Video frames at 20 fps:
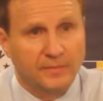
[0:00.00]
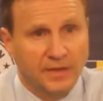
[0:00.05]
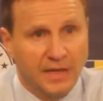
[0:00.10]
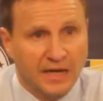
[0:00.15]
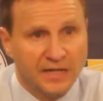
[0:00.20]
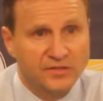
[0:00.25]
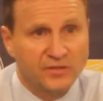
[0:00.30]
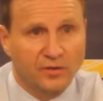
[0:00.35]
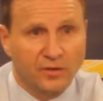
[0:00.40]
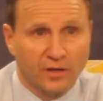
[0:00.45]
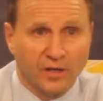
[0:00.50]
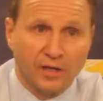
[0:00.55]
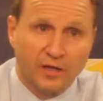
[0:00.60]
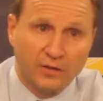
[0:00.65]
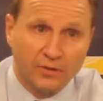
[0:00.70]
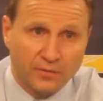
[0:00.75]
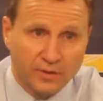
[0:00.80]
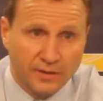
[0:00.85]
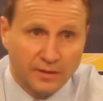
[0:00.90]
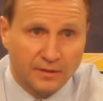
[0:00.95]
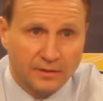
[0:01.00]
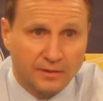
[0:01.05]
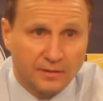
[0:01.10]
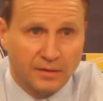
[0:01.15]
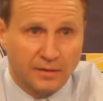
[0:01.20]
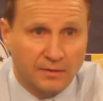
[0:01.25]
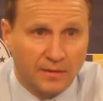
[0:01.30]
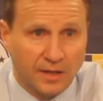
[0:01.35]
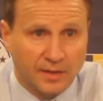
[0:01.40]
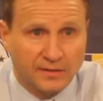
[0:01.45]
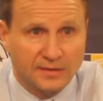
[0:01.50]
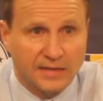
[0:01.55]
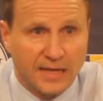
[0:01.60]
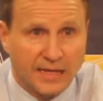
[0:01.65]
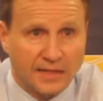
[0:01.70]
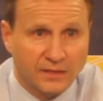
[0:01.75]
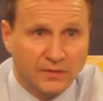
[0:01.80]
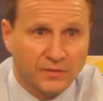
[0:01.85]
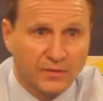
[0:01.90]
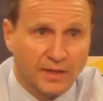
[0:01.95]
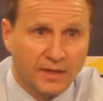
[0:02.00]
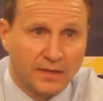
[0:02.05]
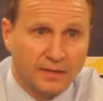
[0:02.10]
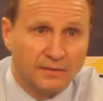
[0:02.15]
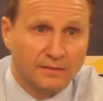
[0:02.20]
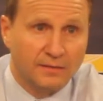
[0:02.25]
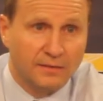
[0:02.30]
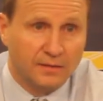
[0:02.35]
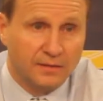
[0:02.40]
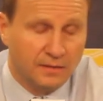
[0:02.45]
guys that are hungry and not satisfied